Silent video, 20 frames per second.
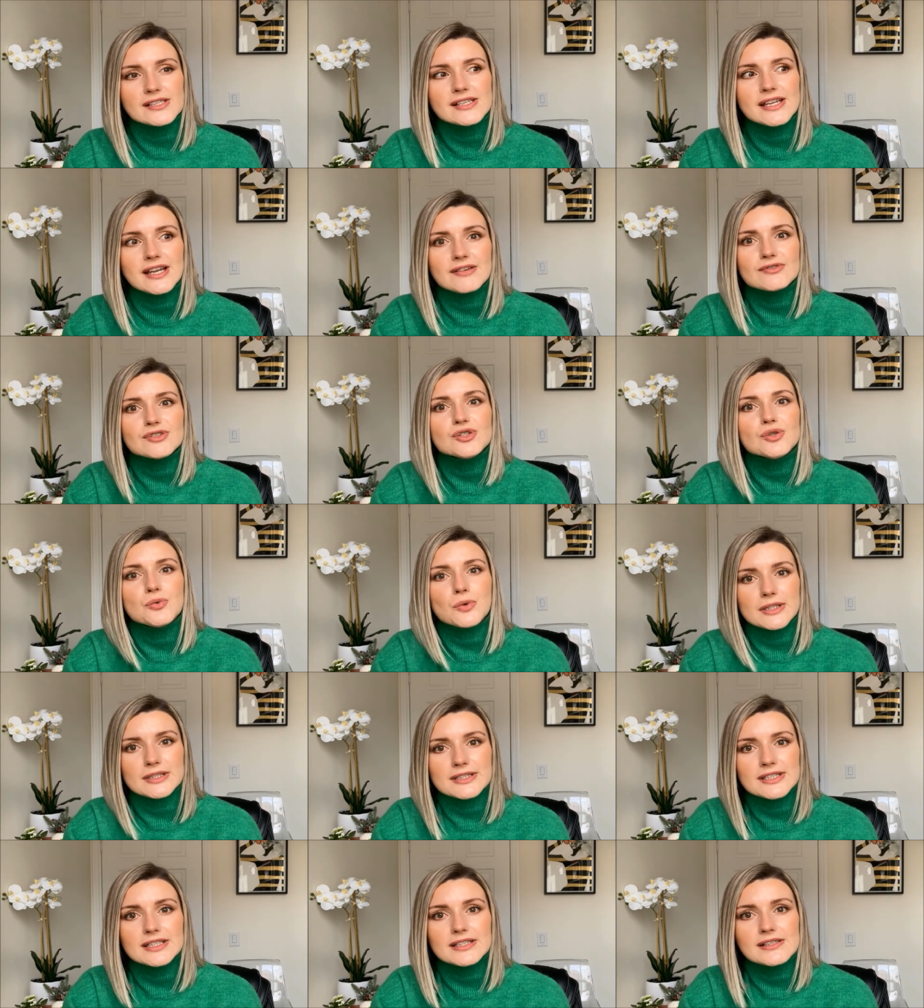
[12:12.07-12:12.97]
They have
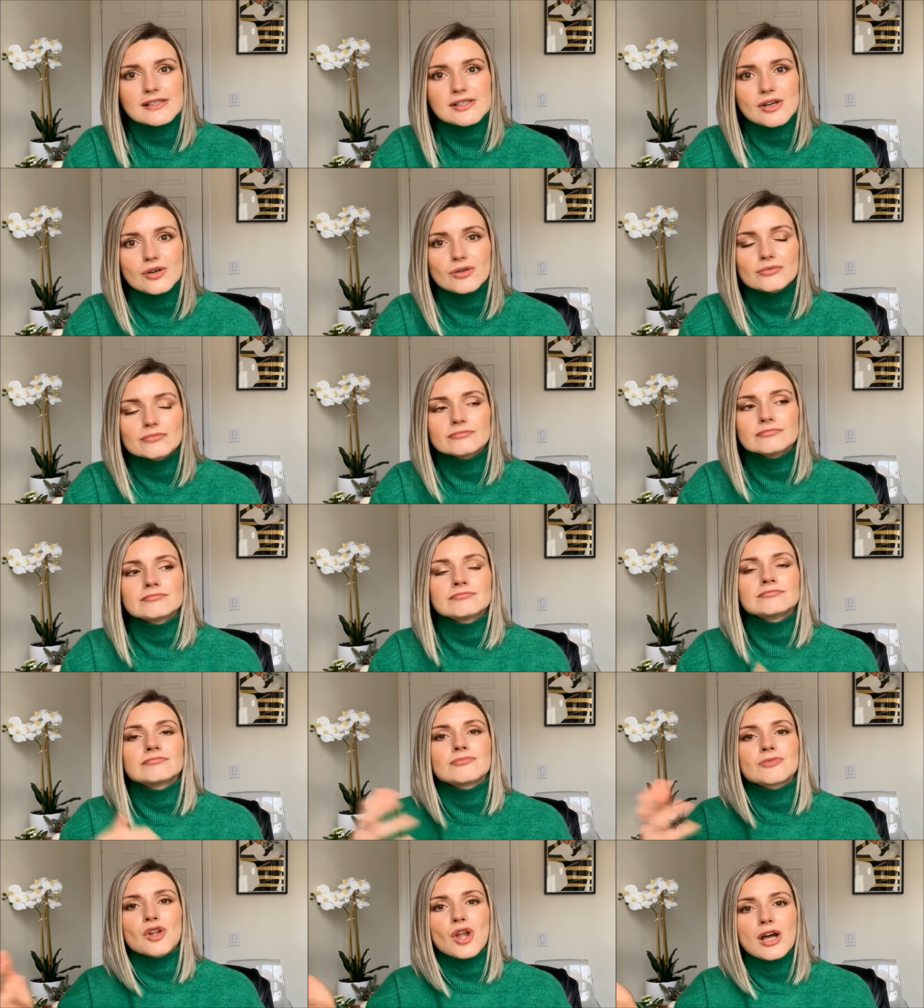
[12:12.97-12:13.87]
20, so
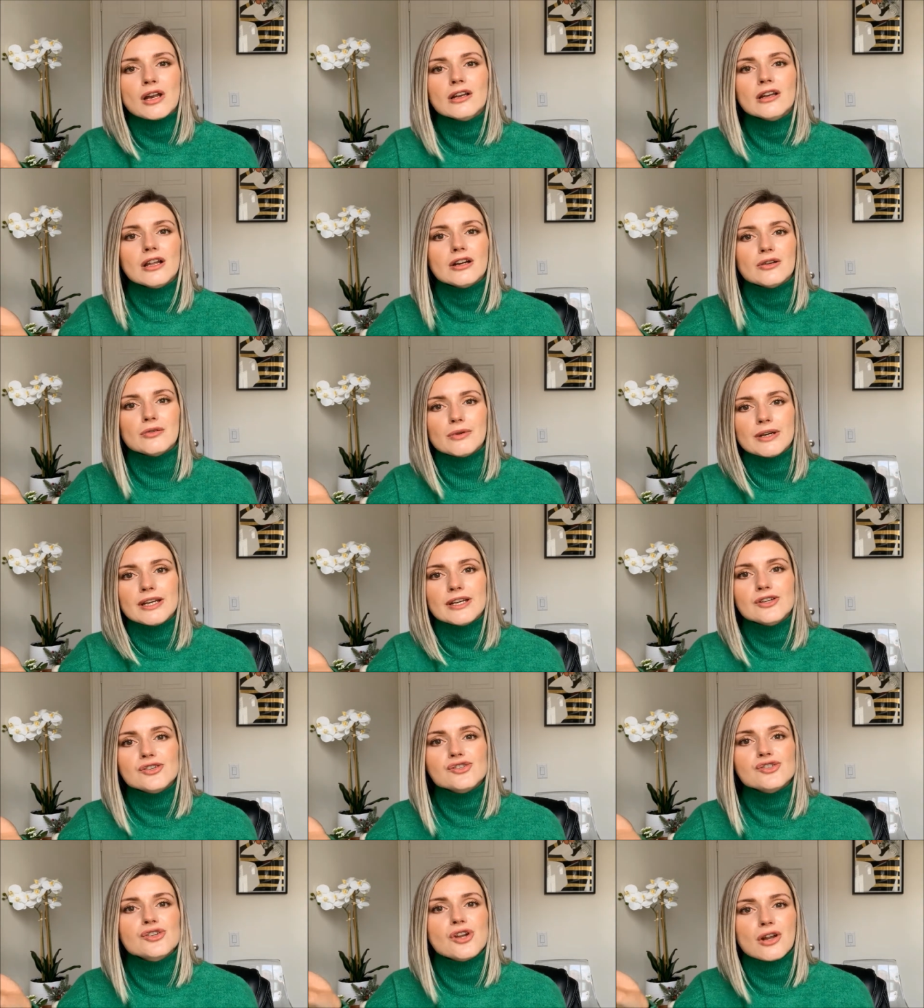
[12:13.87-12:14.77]
not a lot of
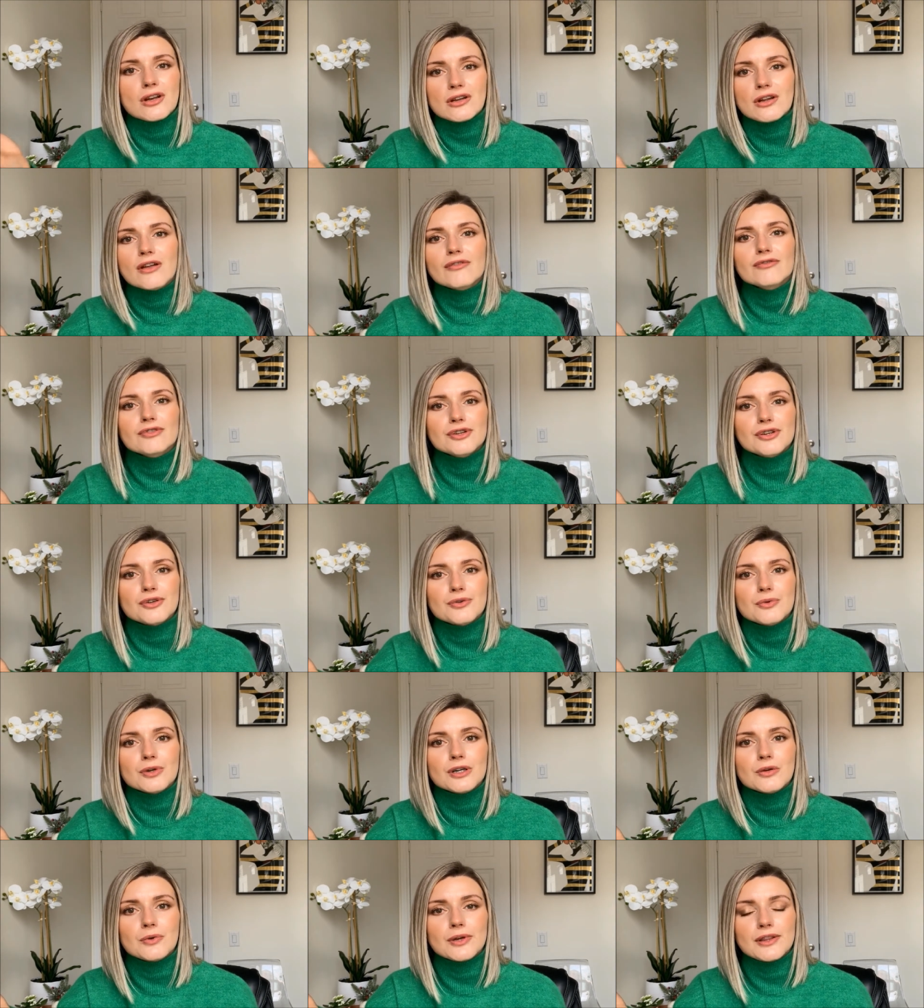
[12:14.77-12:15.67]
range, not a lot for you to
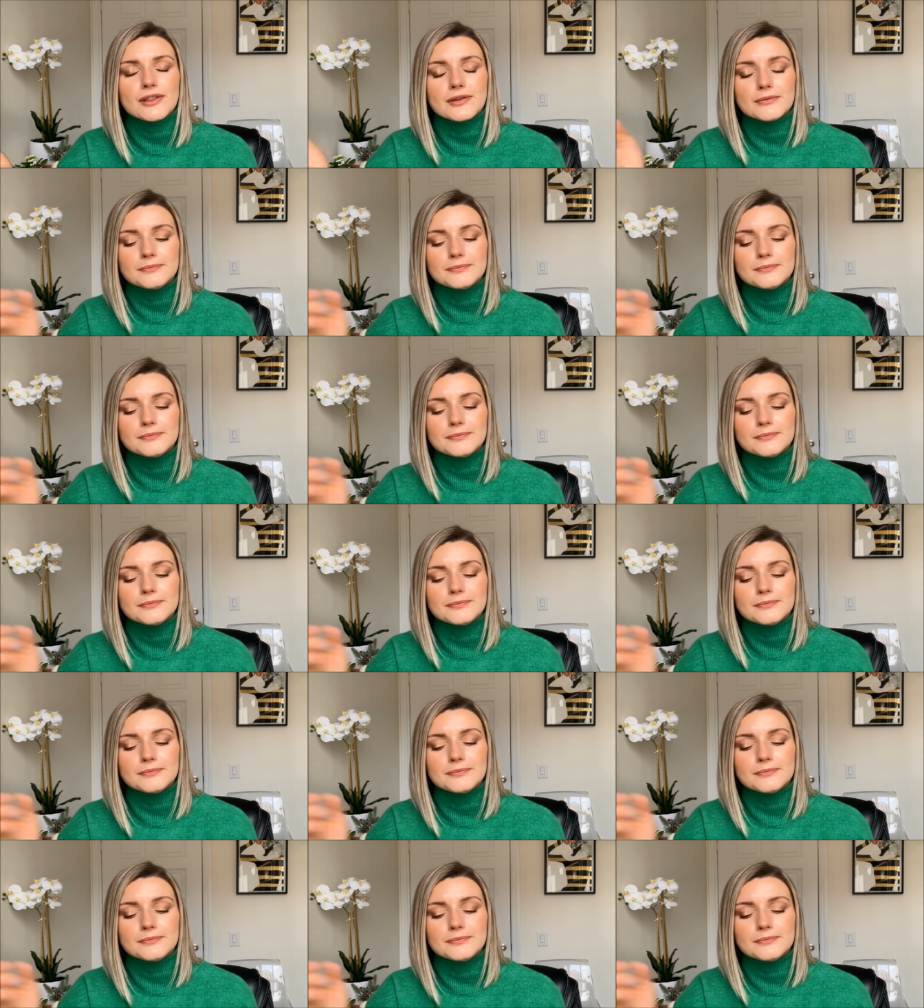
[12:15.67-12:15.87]
work with.